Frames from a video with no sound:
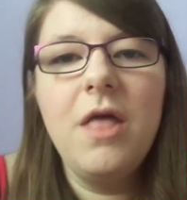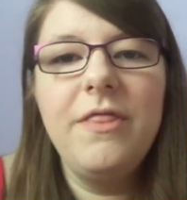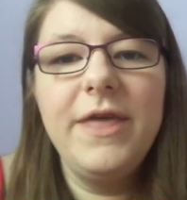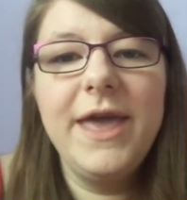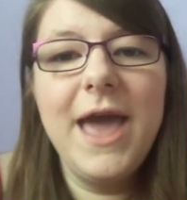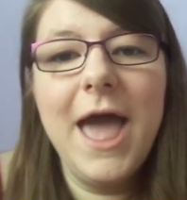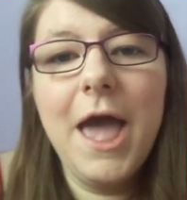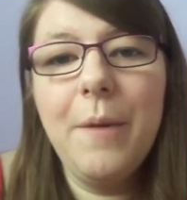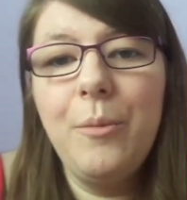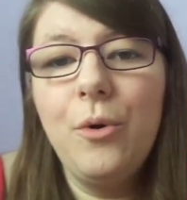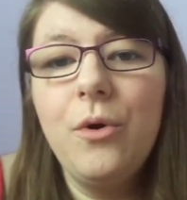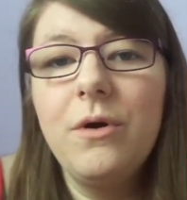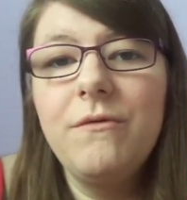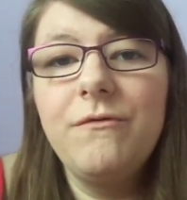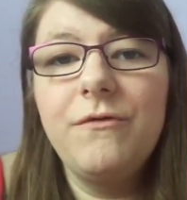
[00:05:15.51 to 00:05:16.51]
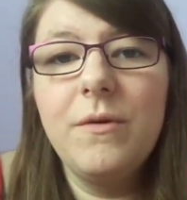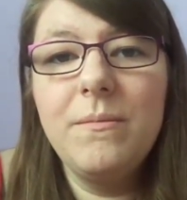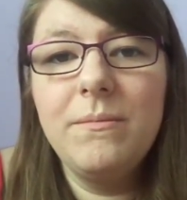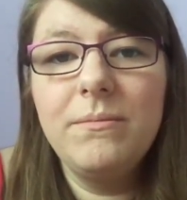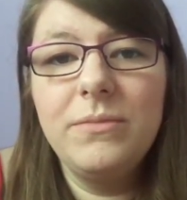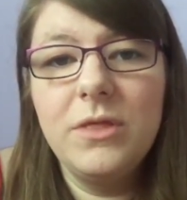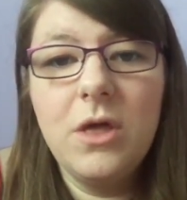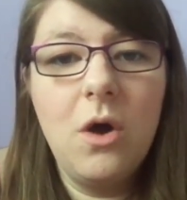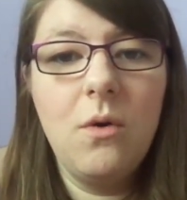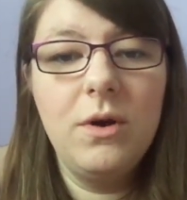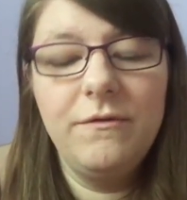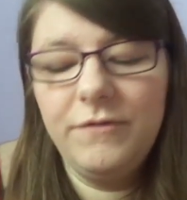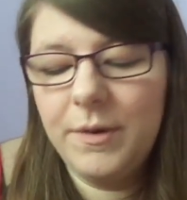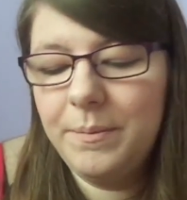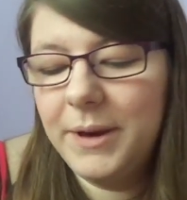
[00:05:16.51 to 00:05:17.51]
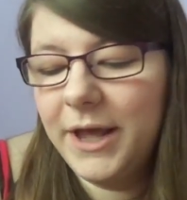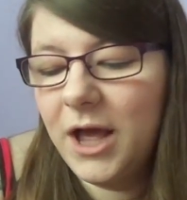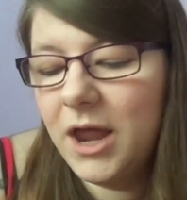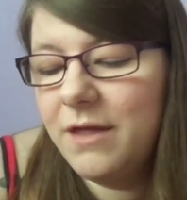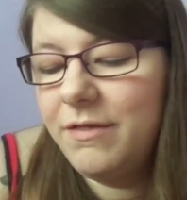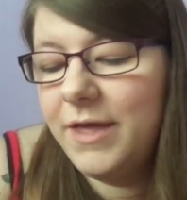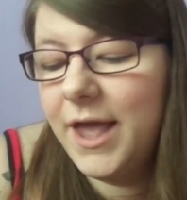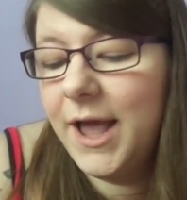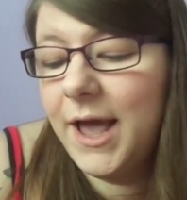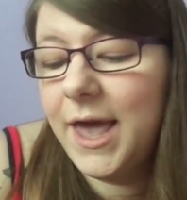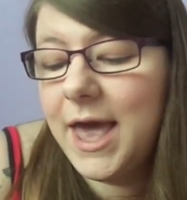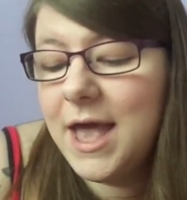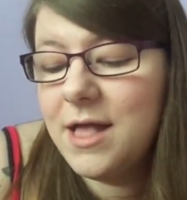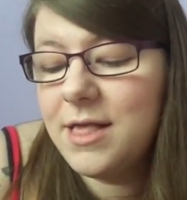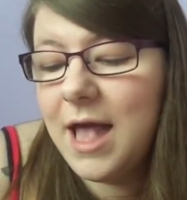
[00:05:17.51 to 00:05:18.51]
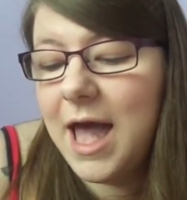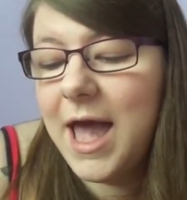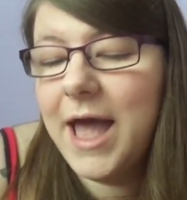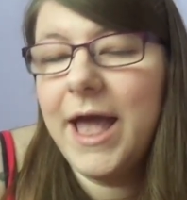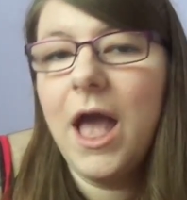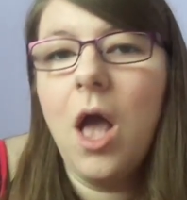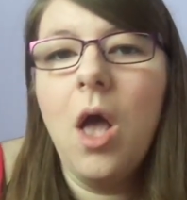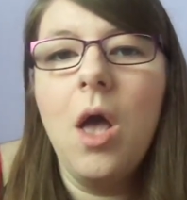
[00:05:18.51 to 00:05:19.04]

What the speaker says: the airport and from the whole of Dublin kind of thing is a